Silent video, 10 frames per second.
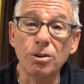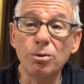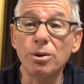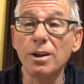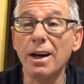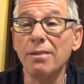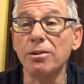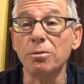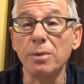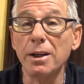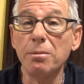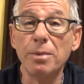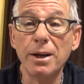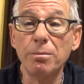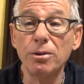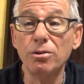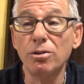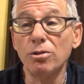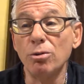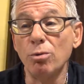You can have as many papers
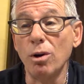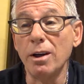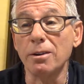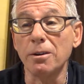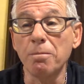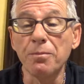as you want.